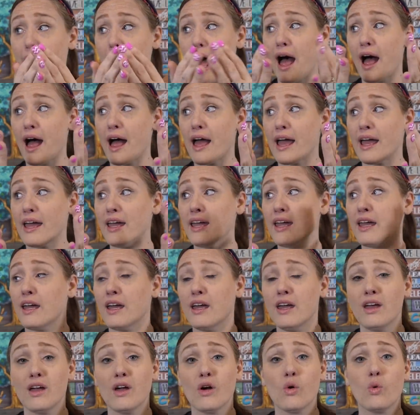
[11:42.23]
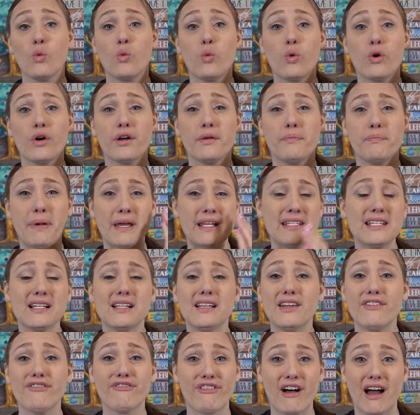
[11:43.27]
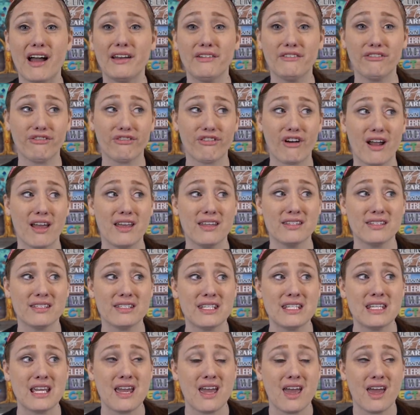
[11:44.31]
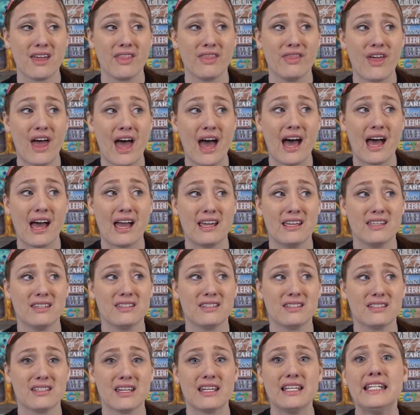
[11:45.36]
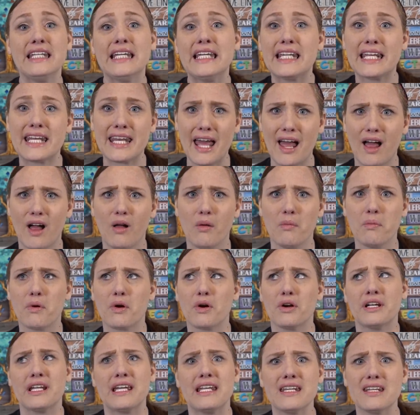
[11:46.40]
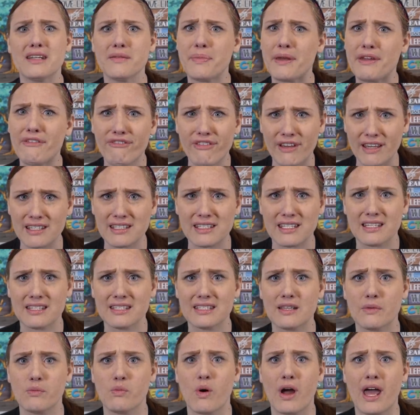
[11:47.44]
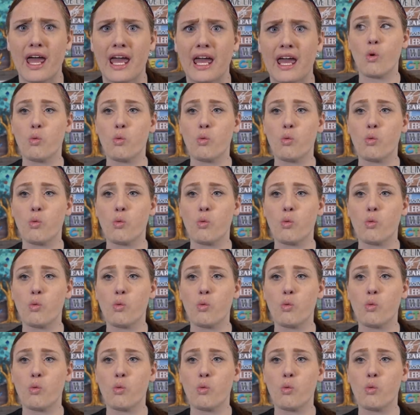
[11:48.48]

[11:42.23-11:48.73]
I would basically find friends that needed help or needed to be fixed in some way.